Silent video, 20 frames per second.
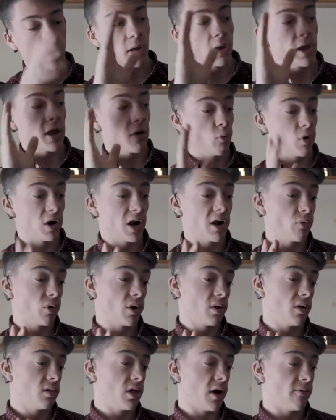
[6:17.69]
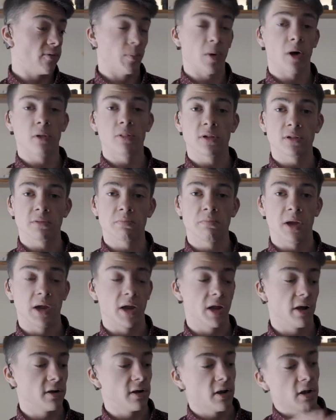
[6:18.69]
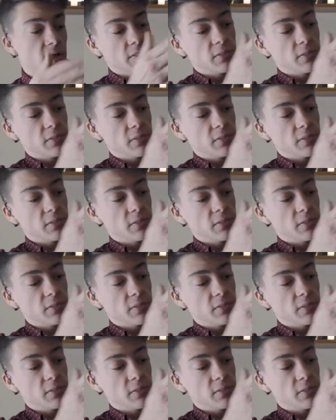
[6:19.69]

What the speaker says: And what I really love about this bed,